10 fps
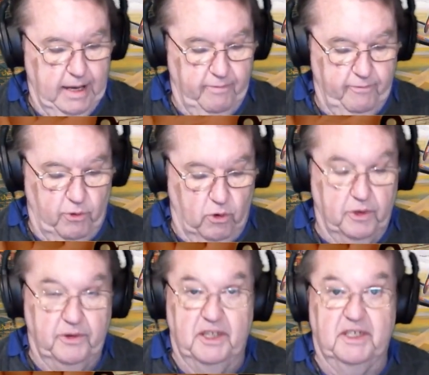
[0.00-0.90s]
for
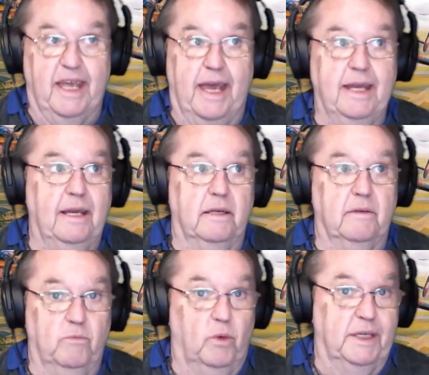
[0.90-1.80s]
the scale,
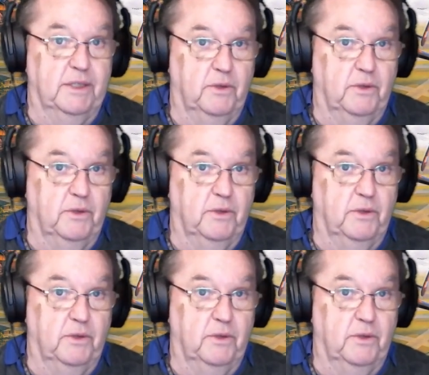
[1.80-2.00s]
1 to